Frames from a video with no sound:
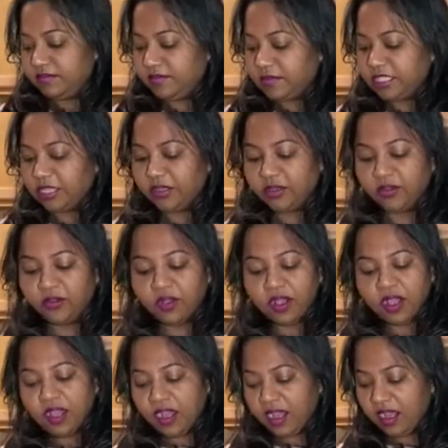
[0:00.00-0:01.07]
to
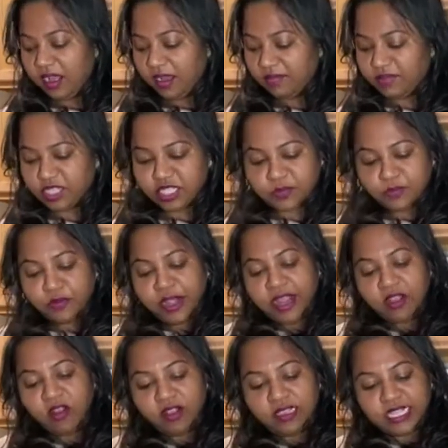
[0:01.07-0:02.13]
just bring
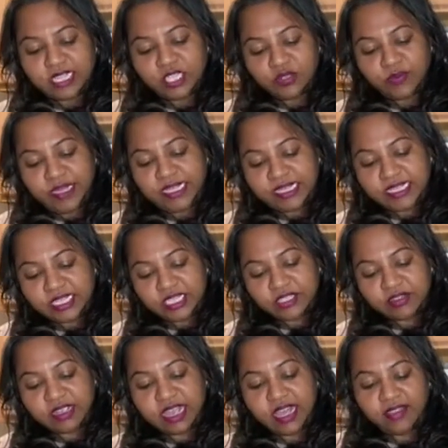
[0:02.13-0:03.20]
all that sweetness
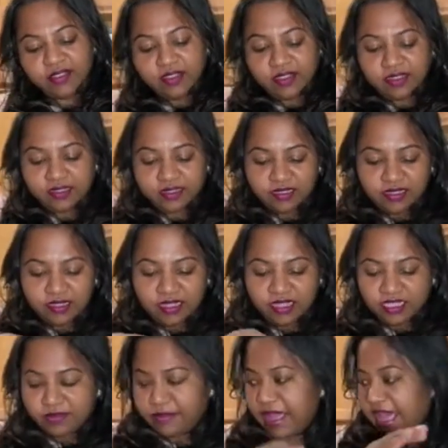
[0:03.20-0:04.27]
together.
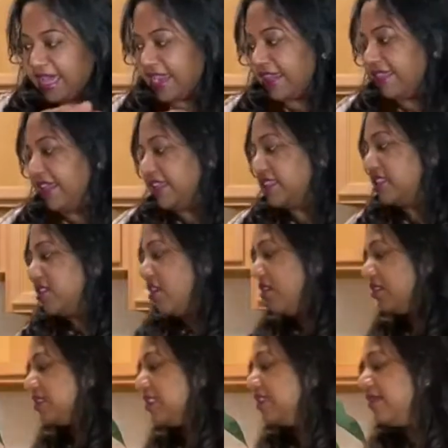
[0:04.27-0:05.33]
So I'm adding that
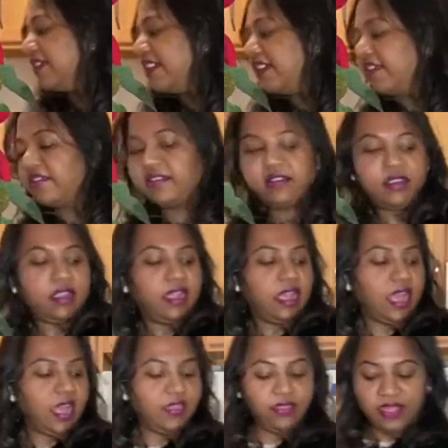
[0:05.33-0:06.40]
salt in there.
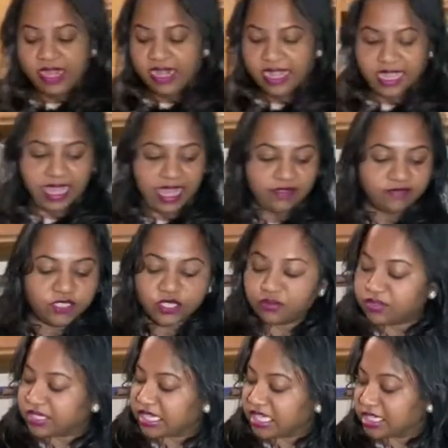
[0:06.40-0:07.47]
And then I have 2
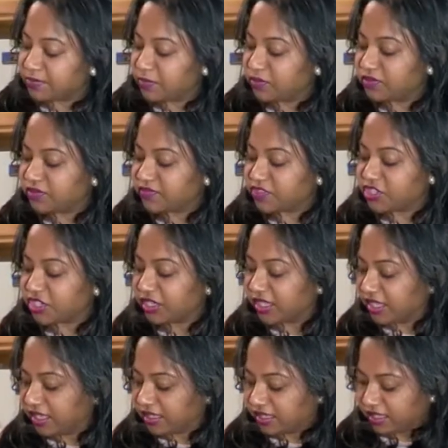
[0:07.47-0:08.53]
teaspoons of
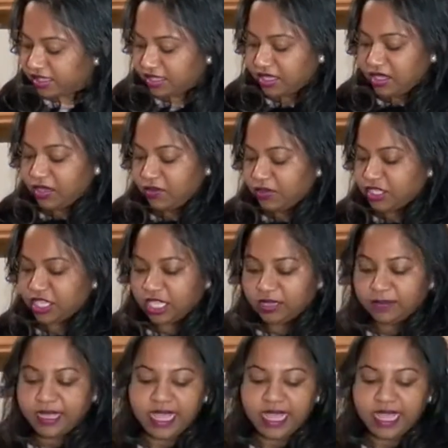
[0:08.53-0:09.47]
sugar, which I'll be